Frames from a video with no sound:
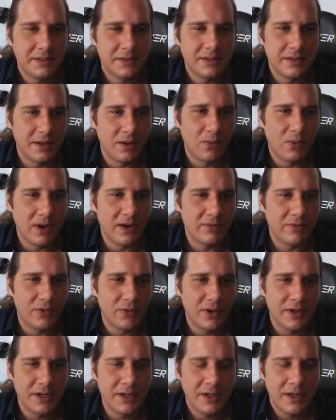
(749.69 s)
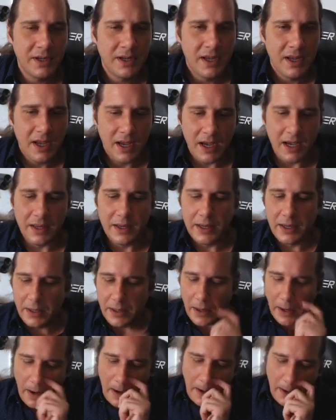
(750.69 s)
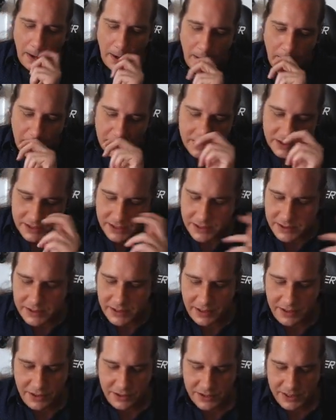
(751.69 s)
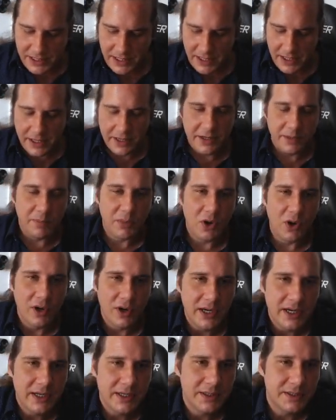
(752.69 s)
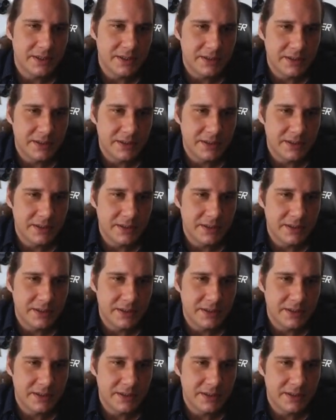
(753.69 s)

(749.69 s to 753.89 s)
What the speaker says: They'll wait for you. And then just continue staying in the party